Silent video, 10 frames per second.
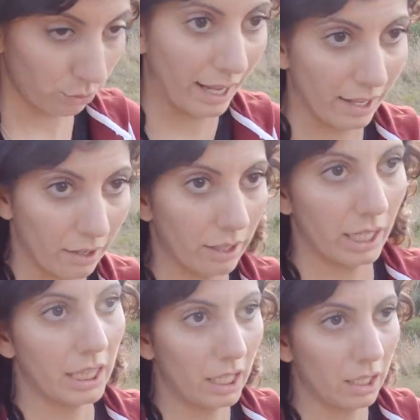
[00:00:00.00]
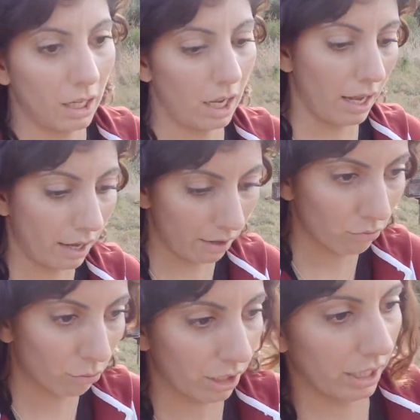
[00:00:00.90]
Trail, and I think
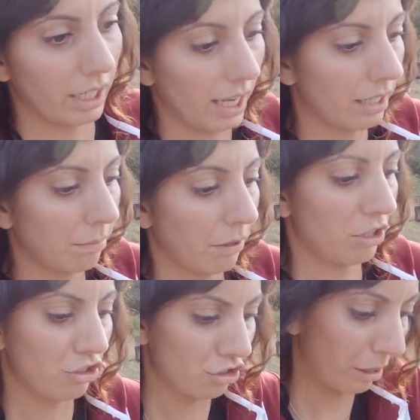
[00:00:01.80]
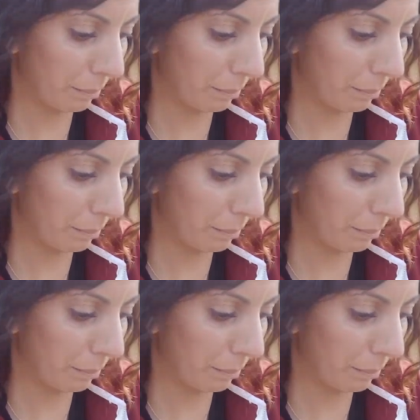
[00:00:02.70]
we're gonna end up on